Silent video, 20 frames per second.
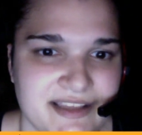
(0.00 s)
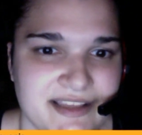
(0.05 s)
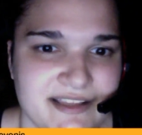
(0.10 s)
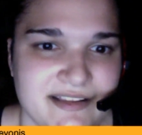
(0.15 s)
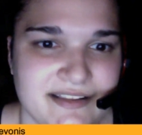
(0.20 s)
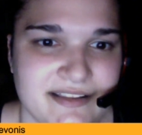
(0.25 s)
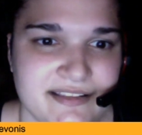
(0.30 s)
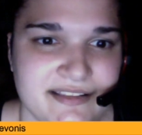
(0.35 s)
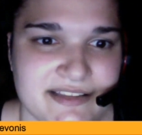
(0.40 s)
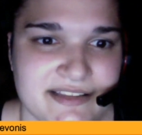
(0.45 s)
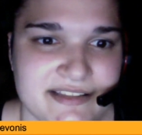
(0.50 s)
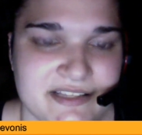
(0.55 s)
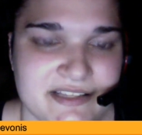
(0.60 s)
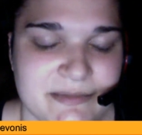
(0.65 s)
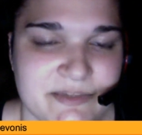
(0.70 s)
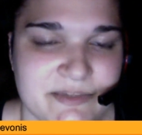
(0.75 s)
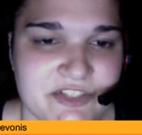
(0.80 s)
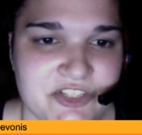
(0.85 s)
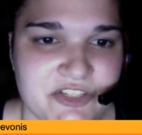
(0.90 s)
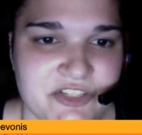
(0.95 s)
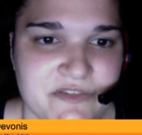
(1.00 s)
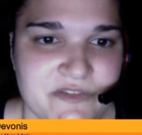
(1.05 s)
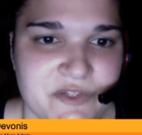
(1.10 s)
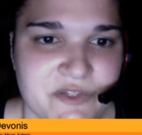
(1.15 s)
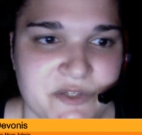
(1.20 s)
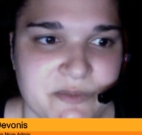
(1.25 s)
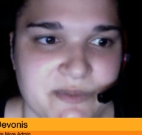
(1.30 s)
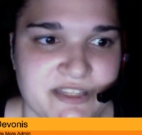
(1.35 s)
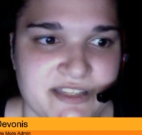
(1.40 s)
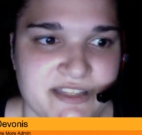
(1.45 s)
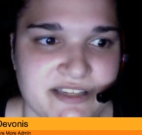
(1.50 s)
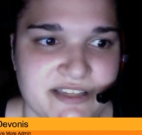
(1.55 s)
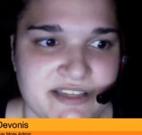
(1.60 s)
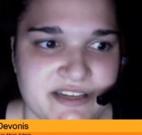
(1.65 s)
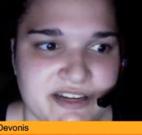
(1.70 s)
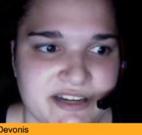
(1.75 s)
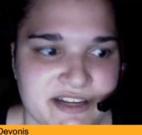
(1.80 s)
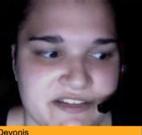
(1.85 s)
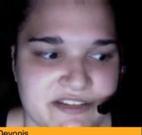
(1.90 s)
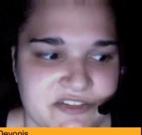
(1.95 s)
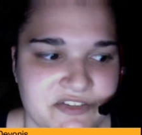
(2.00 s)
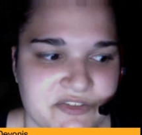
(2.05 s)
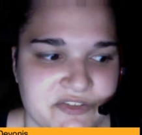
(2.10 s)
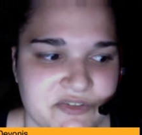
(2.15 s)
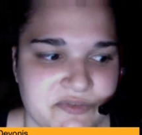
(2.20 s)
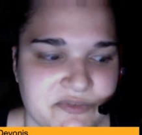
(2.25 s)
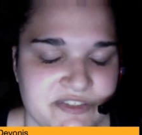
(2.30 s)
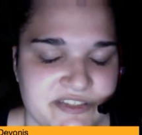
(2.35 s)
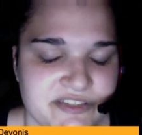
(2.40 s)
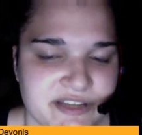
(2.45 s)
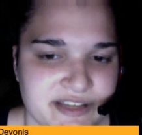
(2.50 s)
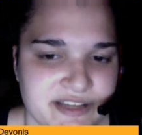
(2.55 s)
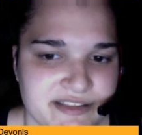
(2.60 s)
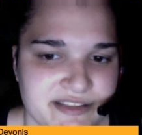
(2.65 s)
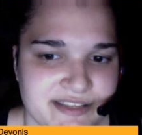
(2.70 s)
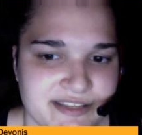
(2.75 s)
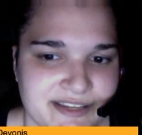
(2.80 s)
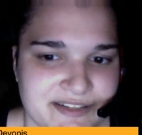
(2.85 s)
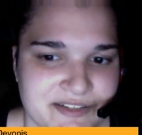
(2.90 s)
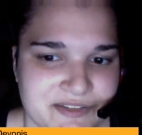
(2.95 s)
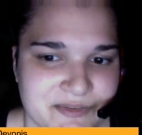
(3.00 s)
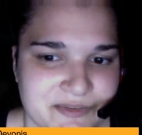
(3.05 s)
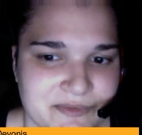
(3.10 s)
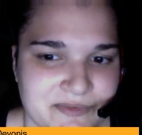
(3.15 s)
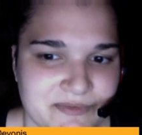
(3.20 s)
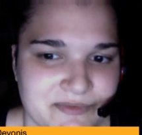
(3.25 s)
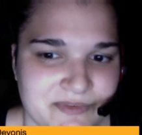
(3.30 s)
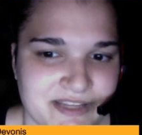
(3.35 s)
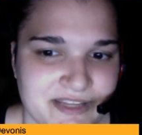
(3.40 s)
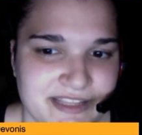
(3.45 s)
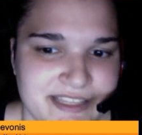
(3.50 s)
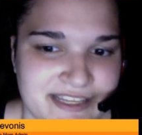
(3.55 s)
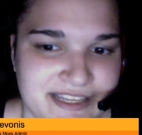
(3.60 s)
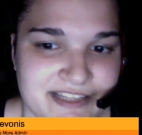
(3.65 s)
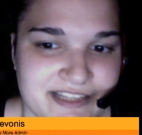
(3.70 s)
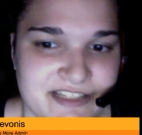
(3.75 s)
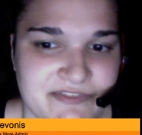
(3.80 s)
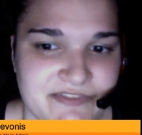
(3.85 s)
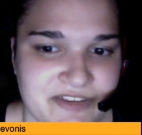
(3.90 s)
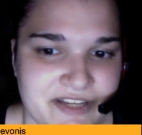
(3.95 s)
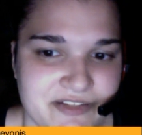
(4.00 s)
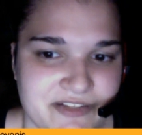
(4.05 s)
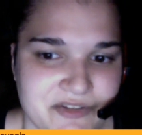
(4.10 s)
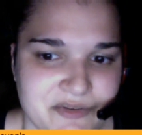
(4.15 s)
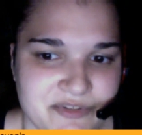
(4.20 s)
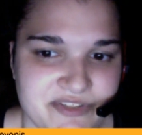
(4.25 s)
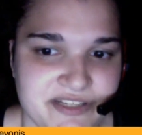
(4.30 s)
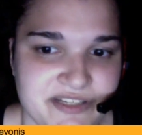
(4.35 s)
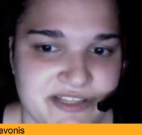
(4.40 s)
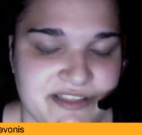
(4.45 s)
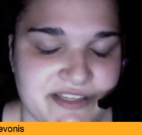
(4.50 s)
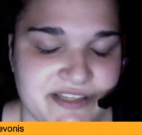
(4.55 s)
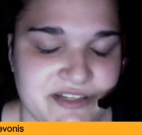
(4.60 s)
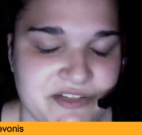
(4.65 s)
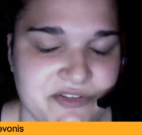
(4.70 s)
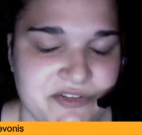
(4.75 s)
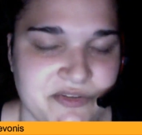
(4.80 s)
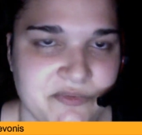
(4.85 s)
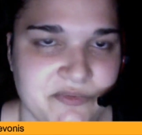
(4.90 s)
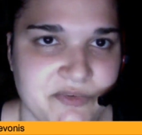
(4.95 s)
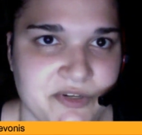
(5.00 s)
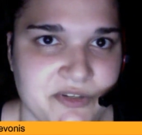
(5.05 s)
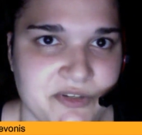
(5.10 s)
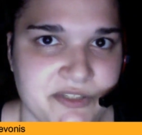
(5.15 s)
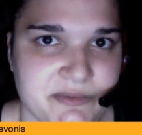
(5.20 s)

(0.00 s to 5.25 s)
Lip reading: Like someone should have told me that high school was not the end of the end of high school was not the end of the world.